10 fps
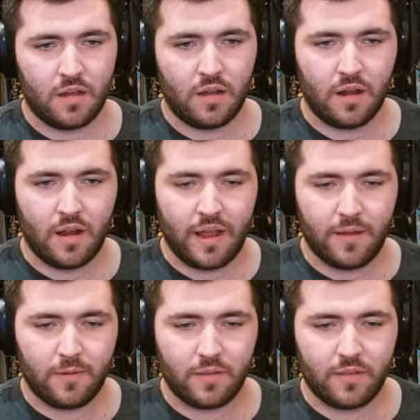All
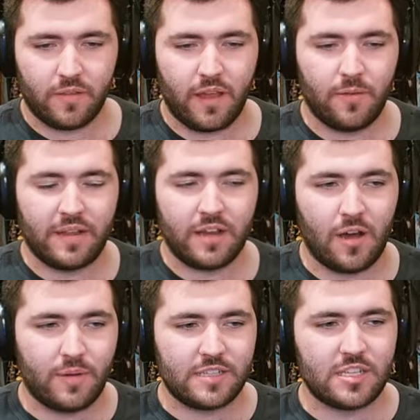right. There we
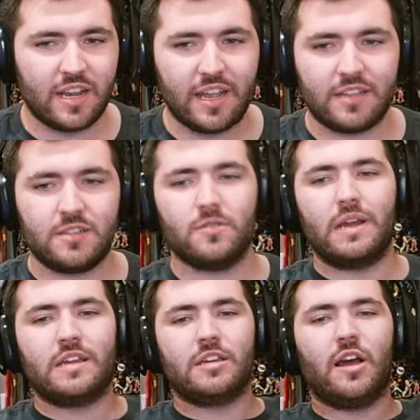go. We did it.
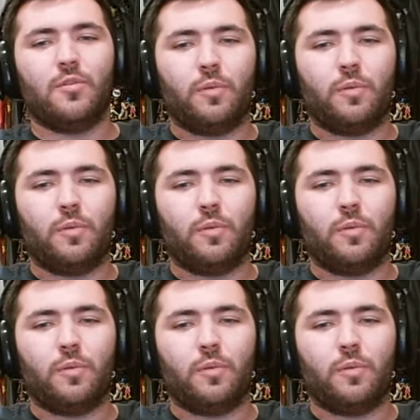We killed